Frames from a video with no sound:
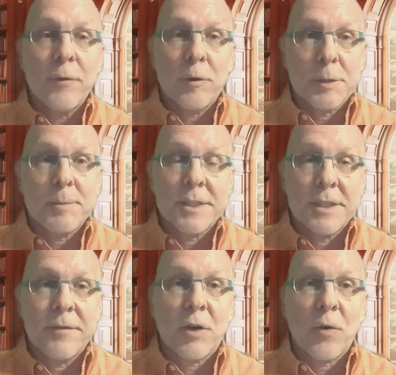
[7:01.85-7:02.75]
for
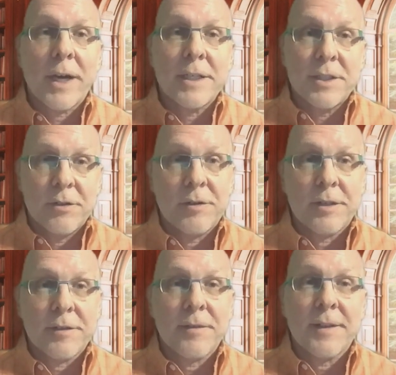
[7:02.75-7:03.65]
specific
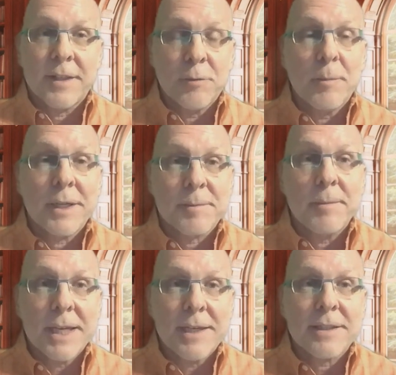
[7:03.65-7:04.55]
criteria that you must
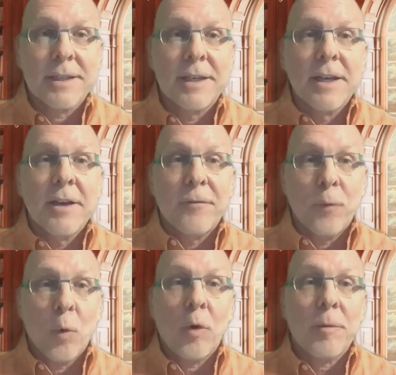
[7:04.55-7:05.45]
meet
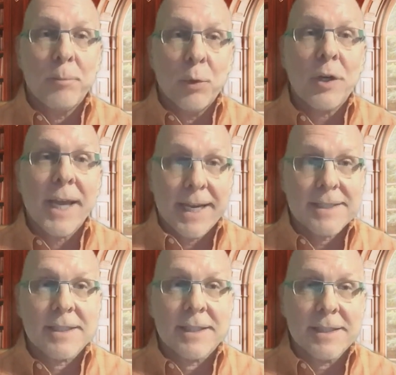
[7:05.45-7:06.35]
for book
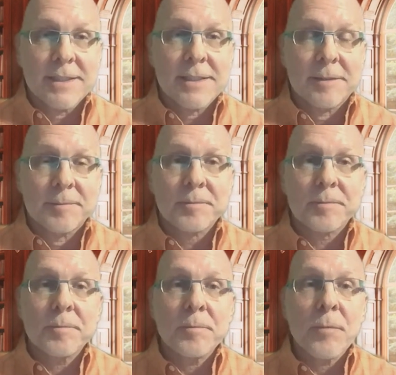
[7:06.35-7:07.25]
excellence
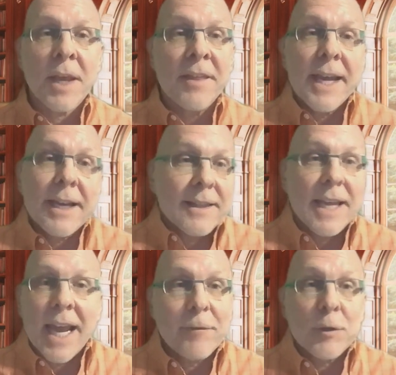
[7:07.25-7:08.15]
that
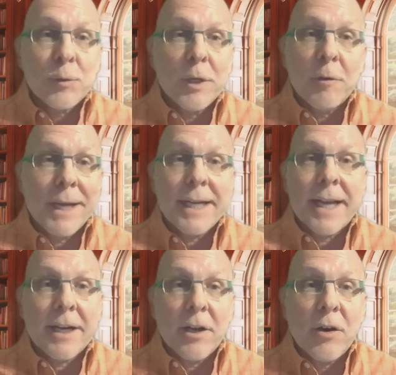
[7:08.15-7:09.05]
the average reader might
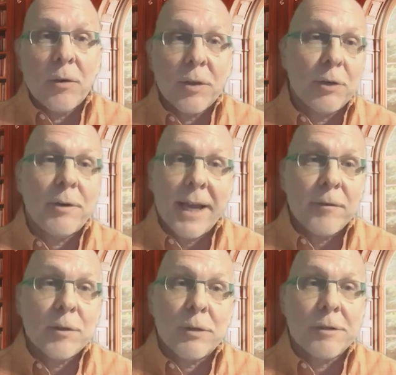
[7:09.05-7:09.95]
not know. An
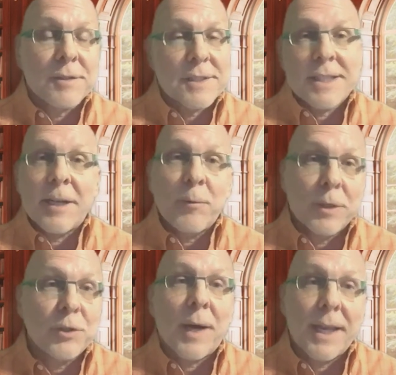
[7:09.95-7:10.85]
average reader is just like,
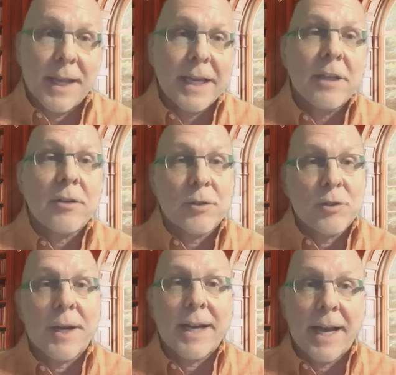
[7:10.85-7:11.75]
well, do I like it or
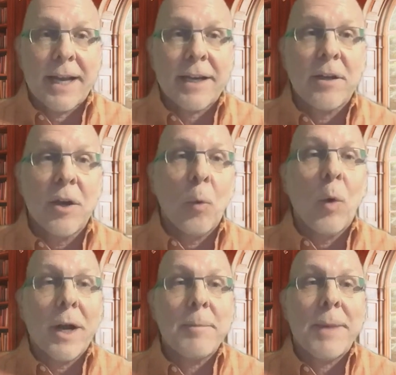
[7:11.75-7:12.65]
do I not?
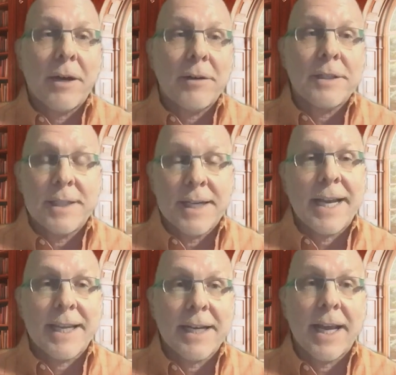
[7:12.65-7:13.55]
What about it did
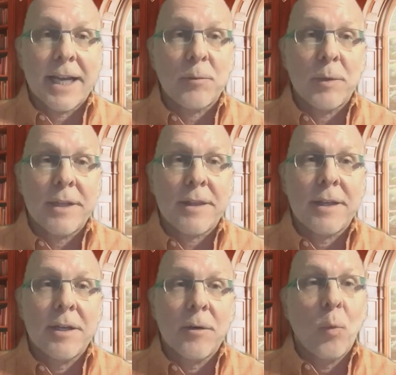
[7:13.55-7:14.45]
I connect with?
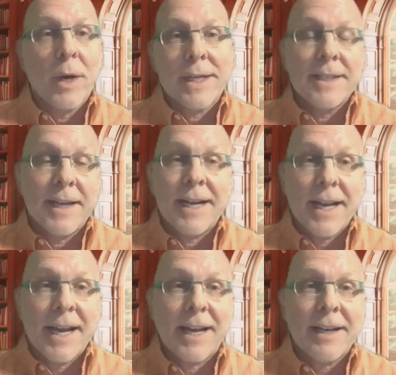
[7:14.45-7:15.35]
What did I
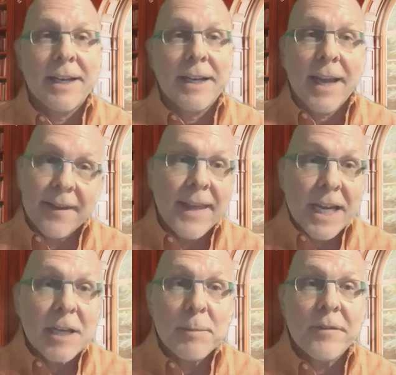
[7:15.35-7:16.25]
not? And
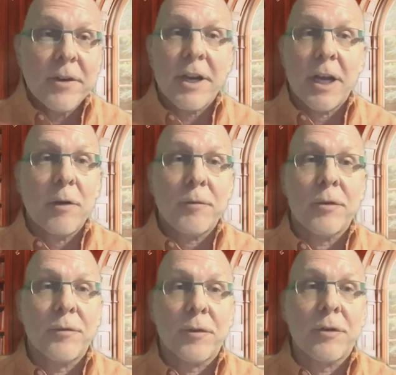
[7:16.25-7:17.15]
that can be very
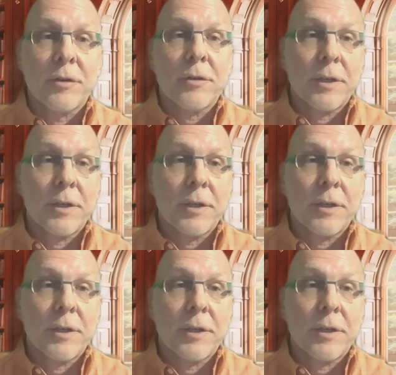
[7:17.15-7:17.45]
helpful for,